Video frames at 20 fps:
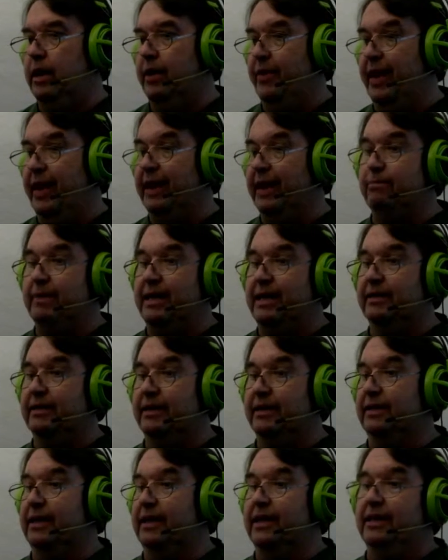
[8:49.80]
And that means
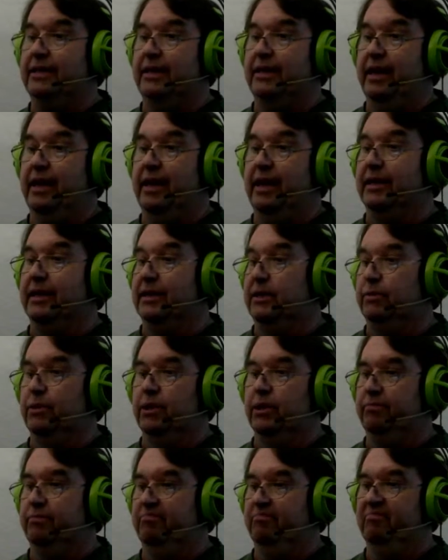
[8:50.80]
that his lungs
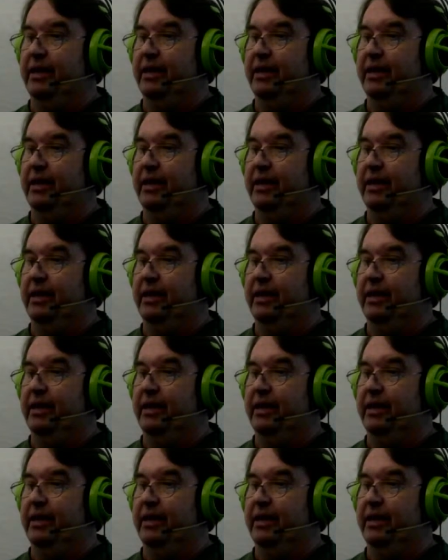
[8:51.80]
were,